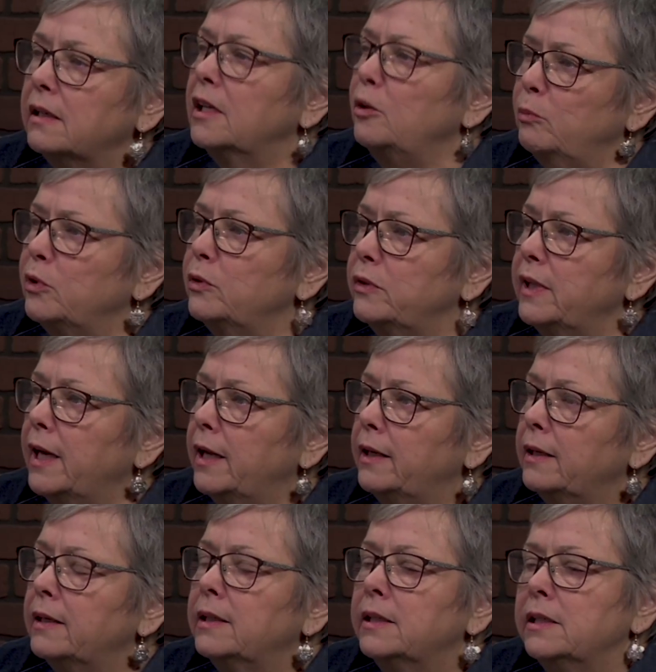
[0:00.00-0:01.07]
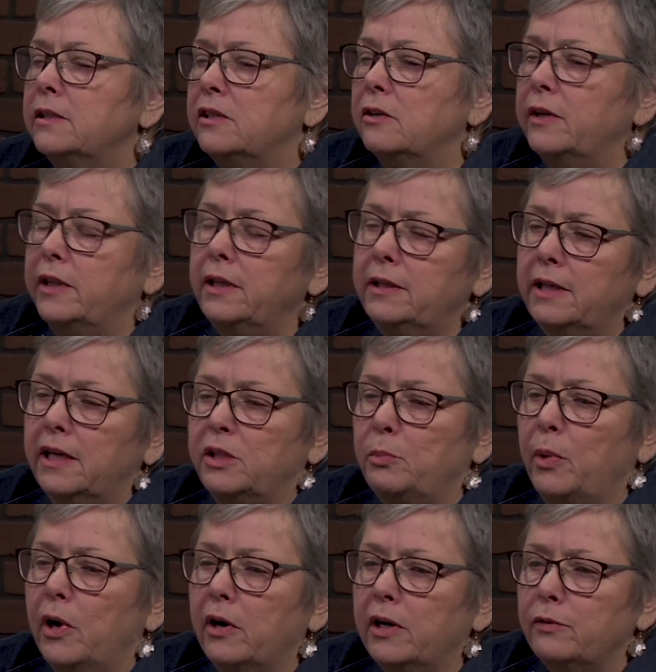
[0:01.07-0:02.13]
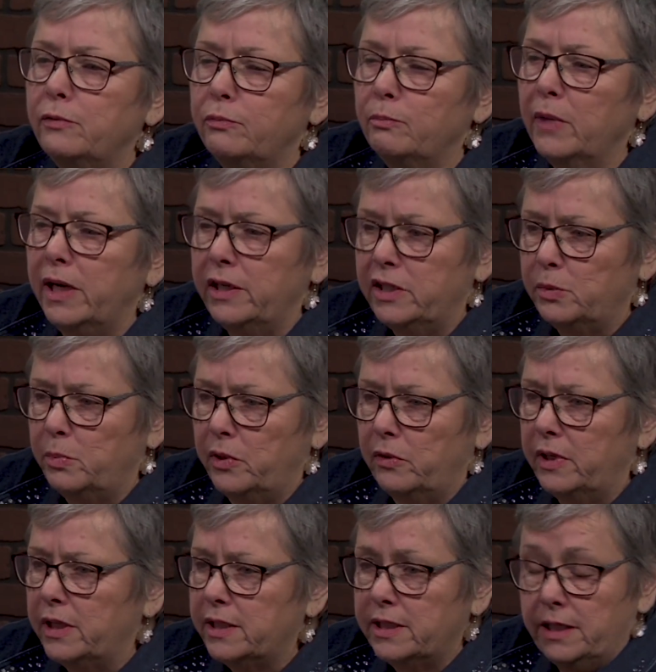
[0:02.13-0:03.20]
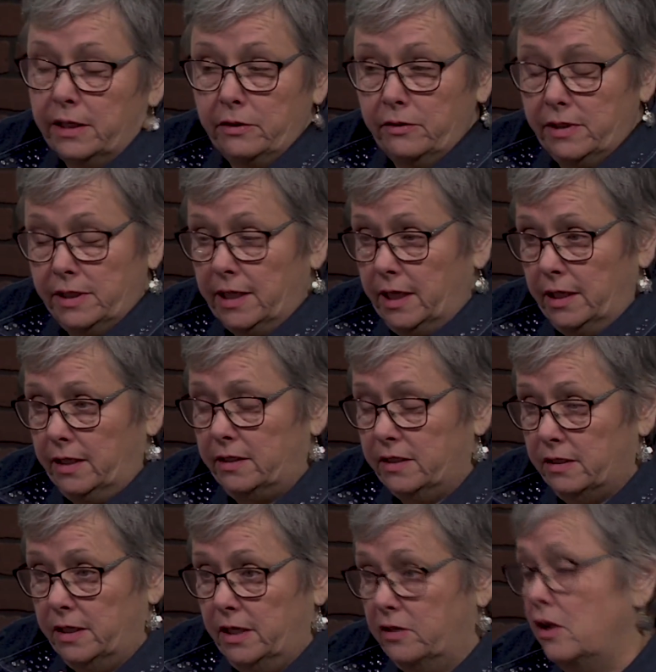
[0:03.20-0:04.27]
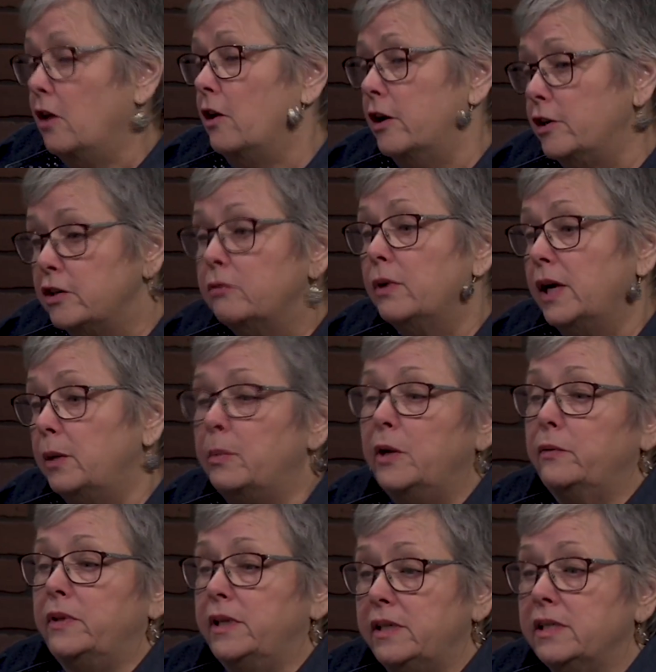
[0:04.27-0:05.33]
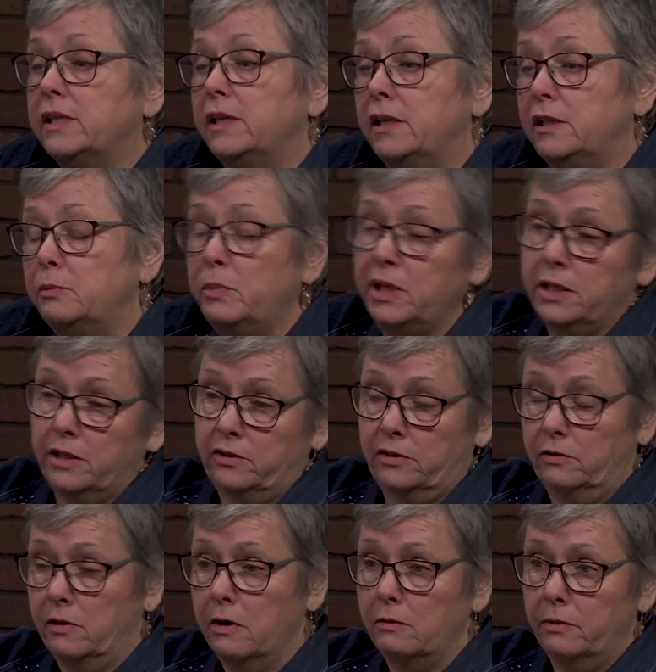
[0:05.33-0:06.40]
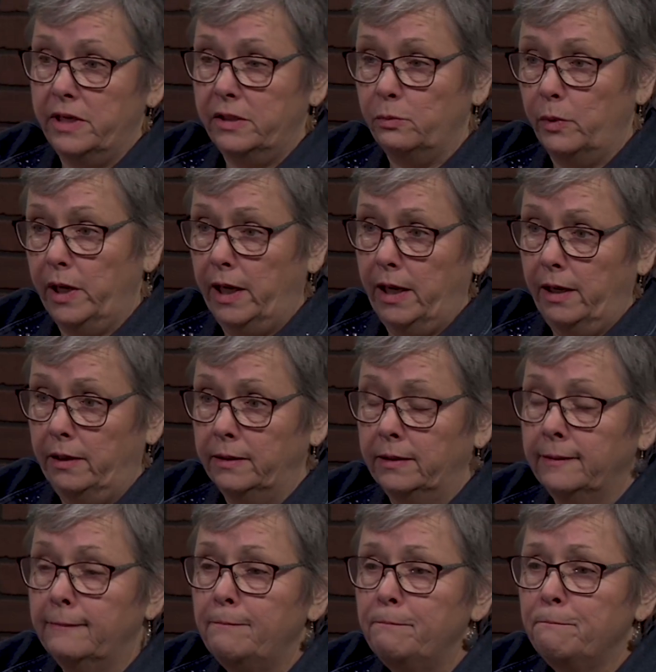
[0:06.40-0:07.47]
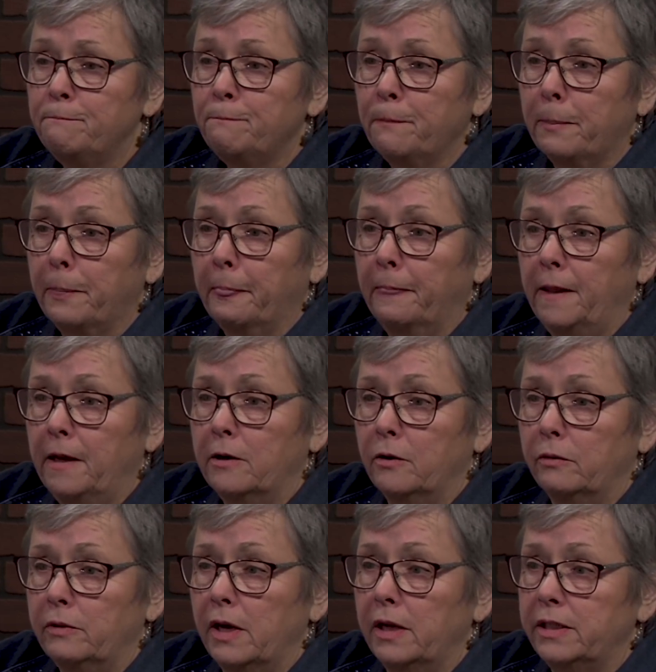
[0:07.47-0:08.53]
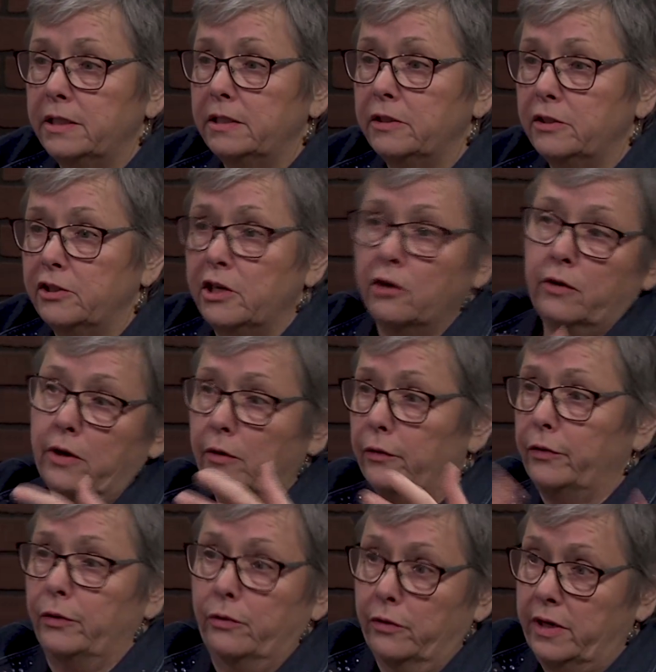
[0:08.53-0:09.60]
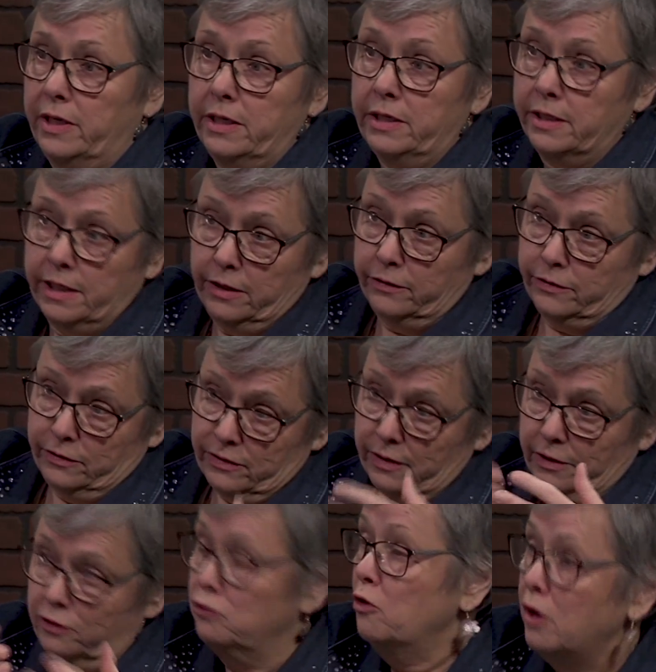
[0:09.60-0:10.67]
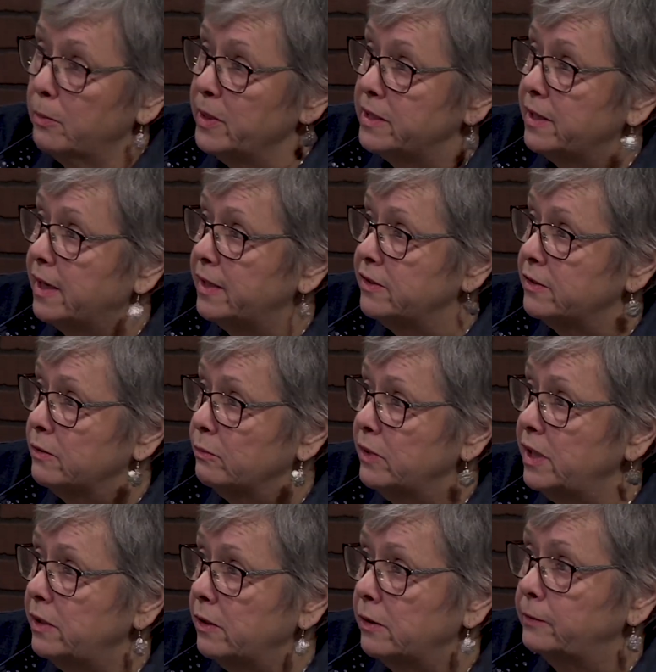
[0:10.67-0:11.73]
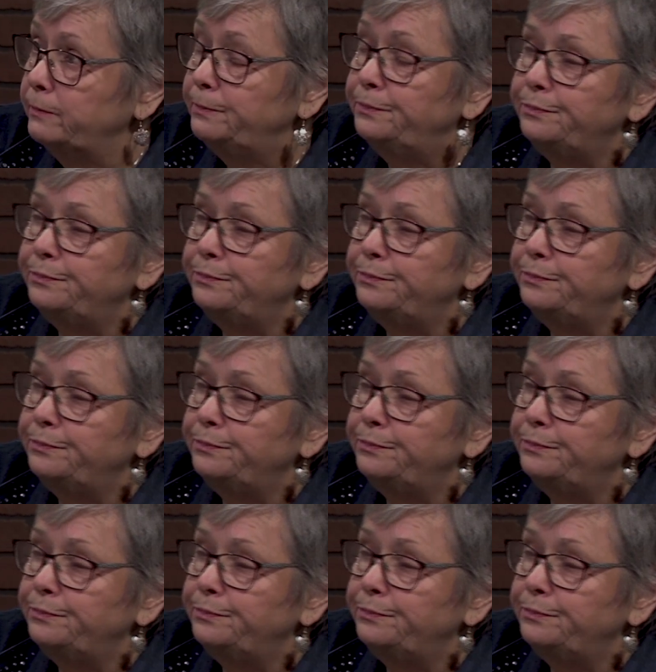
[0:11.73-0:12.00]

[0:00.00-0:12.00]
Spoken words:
I came through that. So I think that's part of my experience. The other is that it's hard to write about these things because you're always weighing, you know, not sharing all the gory details that's going to traumatize the reader